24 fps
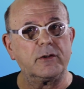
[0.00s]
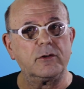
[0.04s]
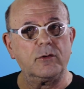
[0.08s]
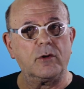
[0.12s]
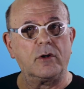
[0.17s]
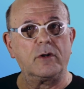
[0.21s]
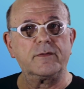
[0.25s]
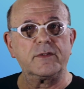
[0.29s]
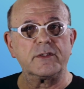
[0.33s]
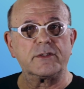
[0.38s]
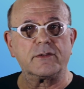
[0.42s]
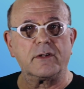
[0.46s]
who
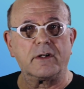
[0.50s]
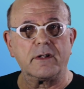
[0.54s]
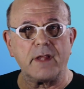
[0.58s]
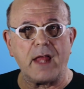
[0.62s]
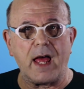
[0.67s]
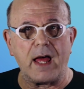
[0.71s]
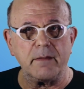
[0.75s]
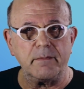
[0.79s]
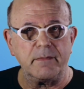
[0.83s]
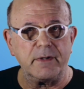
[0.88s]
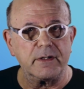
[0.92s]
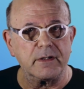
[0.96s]
oversaw
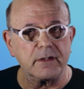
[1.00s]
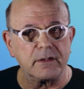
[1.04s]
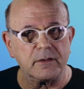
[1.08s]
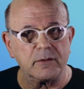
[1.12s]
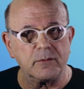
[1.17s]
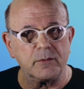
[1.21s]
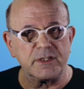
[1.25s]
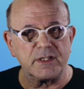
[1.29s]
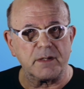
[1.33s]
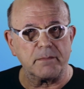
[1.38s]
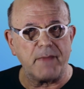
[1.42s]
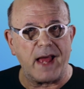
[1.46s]
that
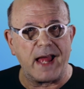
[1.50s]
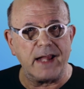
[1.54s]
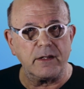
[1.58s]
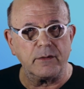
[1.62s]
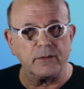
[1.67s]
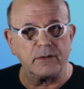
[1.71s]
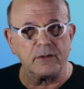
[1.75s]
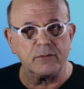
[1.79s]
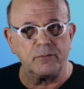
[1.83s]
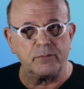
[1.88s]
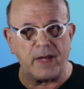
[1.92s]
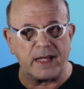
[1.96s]
miracle was
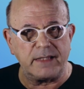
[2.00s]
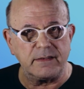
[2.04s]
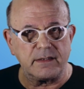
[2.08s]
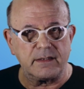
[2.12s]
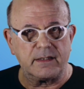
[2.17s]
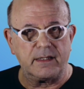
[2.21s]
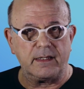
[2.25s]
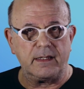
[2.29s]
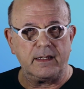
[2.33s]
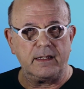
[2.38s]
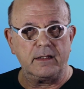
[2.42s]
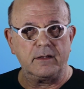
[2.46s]
Emmanuel
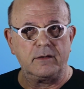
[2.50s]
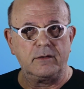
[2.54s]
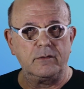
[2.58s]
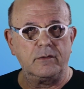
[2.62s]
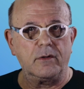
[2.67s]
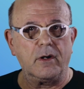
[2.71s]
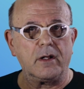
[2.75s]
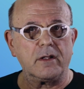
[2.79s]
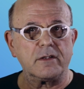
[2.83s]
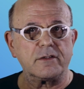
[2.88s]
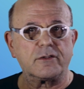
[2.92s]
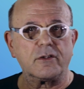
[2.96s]
Lubezki, who
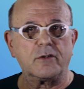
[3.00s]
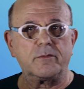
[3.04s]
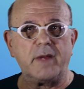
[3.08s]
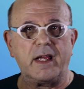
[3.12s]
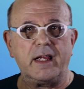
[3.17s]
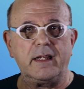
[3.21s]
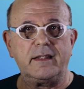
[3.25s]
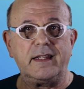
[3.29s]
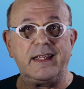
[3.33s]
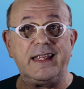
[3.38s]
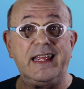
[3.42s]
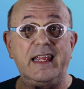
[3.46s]
also
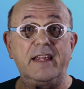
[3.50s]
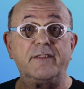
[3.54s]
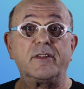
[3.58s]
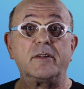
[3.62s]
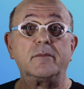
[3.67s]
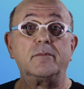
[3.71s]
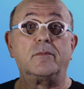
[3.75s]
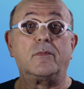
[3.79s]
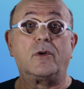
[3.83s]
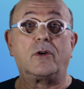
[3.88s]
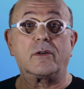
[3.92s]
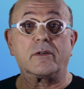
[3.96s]
made the even
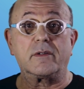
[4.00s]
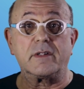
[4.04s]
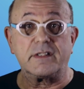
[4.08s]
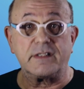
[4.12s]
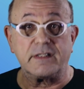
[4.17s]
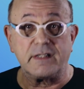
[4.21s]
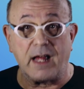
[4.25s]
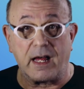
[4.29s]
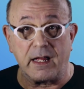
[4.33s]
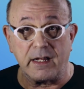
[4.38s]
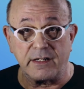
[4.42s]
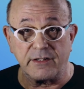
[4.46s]
more
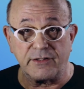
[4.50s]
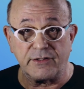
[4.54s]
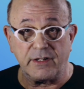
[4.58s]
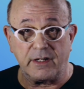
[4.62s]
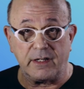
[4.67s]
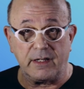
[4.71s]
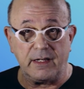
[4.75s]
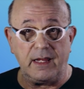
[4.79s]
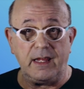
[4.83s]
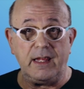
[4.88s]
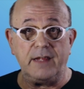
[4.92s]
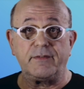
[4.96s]

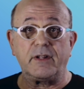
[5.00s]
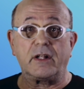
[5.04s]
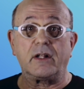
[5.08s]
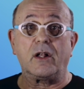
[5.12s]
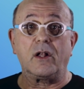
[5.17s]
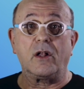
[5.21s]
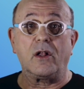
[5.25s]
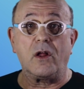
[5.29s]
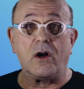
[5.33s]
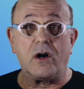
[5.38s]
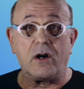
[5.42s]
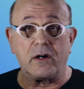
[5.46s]
astonishing, even
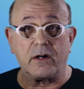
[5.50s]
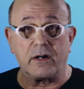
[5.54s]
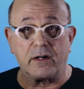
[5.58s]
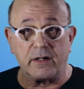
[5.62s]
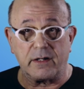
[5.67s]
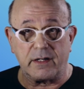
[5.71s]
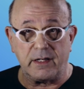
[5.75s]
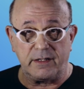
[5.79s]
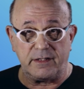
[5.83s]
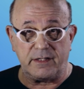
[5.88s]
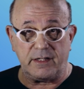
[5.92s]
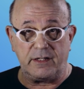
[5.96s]
longer
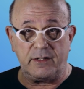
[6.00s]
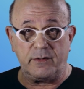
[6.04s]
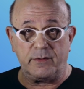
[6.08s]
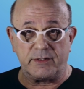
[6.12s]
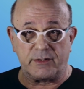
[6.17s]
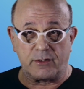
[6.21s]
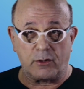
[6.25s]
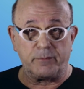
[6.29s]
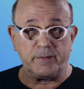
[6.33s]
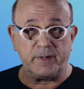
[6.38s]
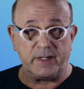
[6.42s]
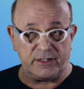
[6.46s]

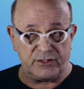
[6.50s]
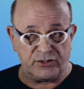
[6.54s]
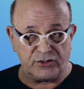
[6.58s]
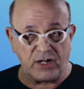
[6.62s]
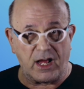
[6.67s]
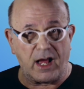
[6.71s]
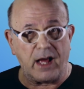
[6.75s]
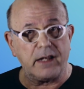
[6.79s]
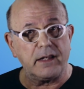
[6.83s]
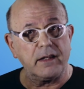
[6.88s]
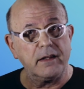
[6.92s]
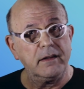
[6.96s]
continuous opening
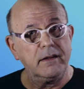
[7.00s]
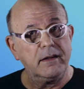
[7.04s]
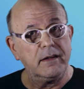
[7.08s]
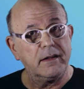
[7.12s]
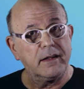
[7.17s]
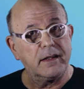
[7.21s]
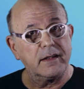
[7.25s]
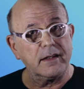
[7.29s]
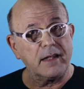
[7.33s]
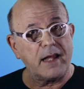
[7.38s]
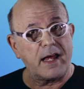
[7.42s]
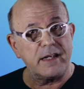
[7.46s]
shot
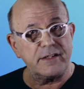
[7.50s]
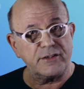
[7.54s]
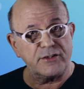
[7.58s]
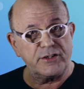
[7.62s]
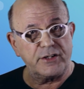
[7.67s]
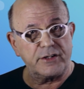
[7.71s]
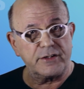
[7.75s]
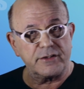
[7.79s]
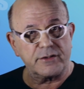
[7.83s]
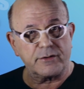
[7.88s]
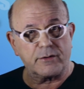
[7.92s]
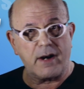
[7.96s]
in last
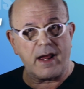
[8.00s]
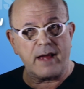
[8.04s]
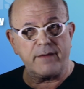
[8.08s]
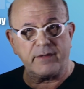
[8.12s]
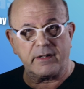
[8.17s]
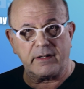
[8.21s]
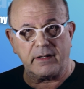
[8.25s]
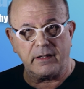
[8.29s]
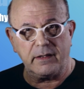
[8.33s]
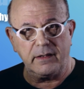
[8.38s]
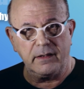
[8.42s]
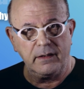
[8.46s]
year's
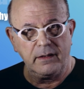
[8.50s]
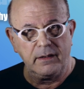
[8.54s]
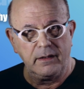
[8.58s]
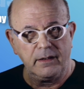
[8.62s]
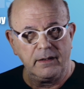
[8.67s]
Gravity.